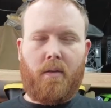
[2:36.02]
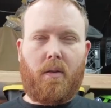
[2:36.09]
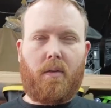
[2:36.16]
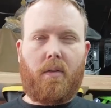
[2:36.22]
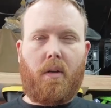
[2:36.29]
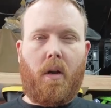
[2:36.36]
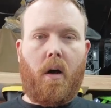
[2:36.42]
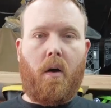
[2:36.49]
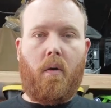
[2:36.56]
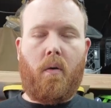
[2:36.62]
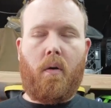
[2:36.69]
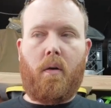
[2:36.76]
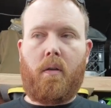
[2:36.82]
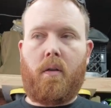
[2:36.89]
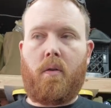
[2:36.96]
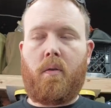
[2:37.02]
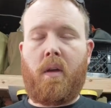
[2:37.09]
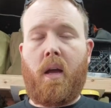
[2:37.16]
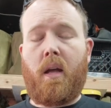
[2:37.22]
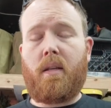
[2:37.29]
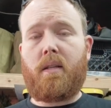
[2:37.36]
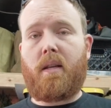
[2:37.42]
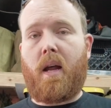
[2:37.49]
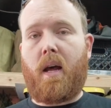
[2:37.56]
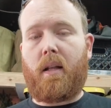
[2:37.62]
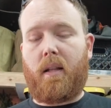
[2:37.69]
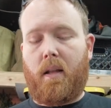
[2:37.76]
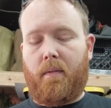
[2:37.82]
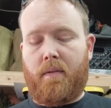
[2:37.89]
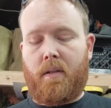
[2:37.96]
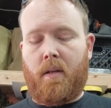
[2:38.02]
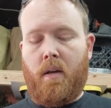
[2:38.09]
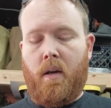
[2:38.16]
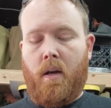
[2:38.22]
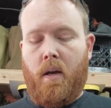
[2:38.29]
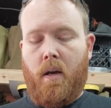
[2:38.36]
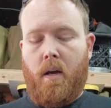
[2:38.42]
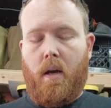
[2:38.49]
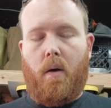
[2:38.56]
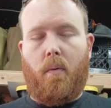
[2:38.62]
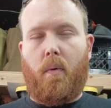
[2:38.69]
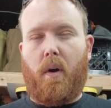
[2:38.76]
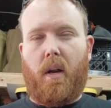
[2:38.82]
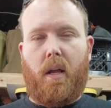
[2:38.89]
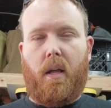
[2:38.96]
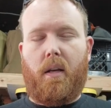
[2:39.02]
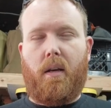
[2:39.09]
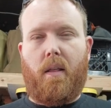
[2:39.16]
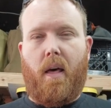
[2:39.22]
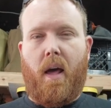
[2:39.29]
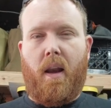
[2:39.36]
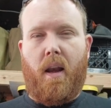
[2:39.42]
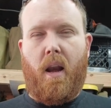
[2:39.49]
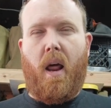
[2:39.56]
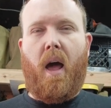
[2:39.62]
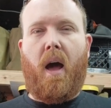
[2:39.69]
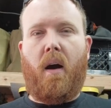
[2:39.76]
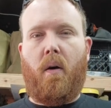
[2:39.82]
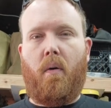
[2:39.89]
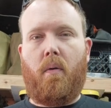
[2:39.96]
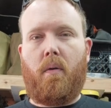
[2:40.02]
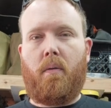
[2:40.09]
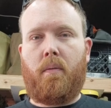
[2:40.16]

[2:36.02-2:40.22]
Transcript: answer is no. You can stack lifts, and we're going to get into that now.